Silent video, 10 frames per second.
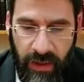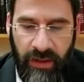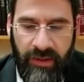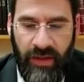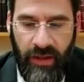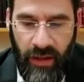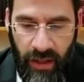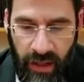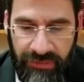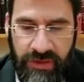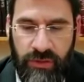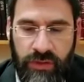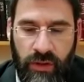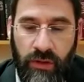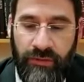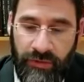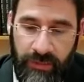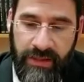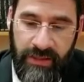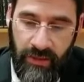that the calf is to atone for the
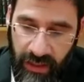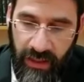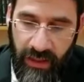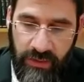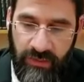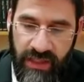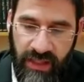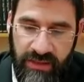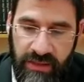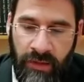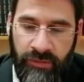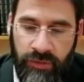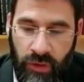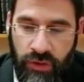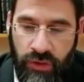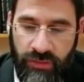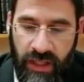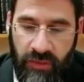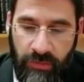Ma'aser Egel, as we said. But Rabban